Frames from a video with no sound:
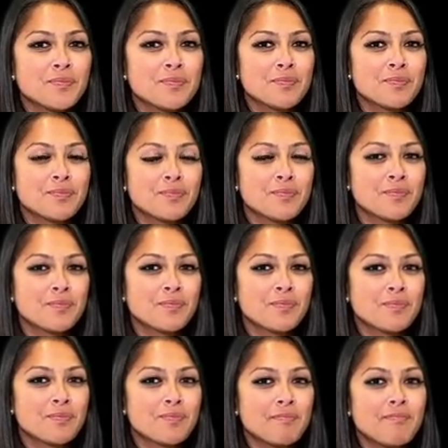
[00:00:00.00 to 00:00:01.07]

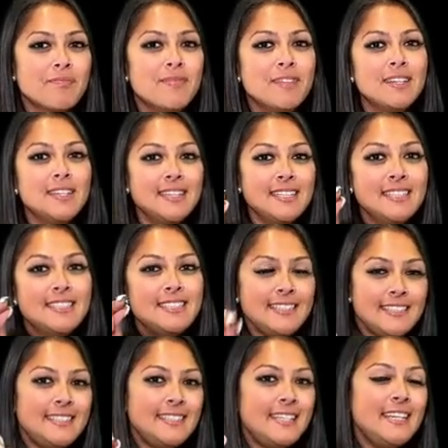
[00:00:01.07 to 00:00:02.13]

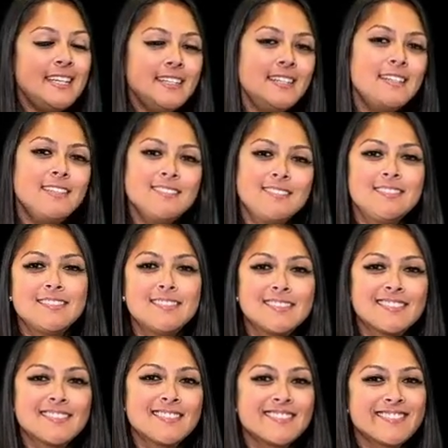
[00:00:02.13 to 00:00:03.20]

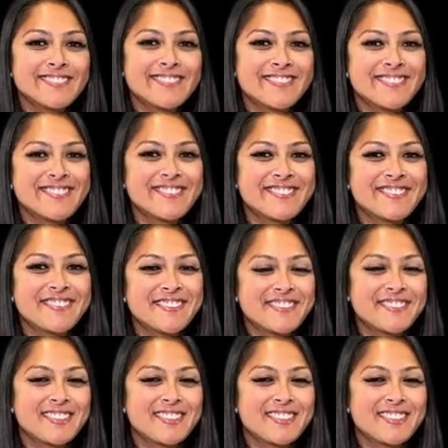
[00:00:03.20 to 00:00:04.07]
(not speaking)